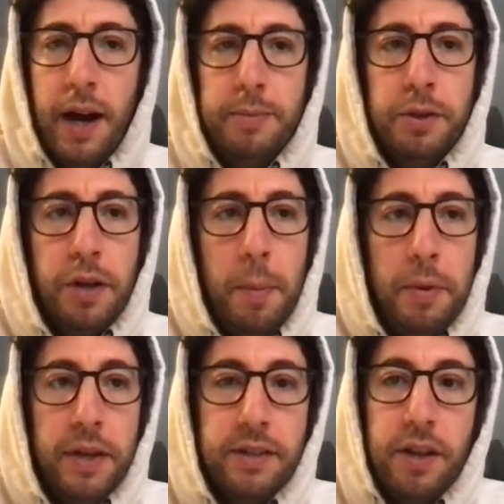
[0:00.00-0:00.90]
So a couple
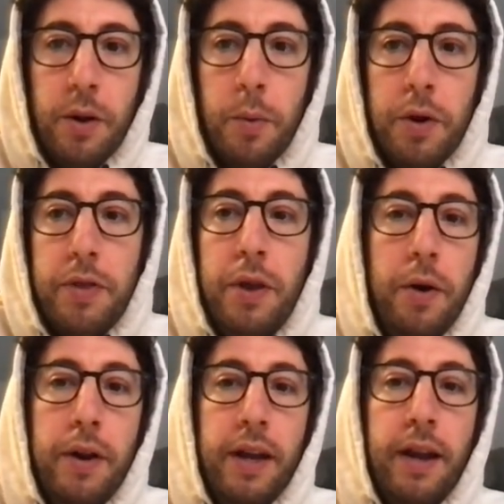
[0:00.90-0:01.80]
things that are worth
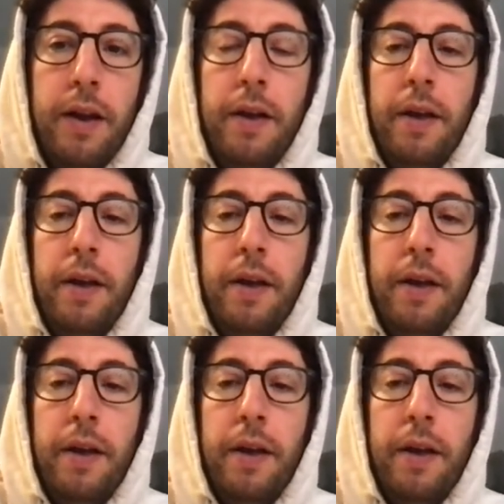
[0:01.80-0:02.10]
noting.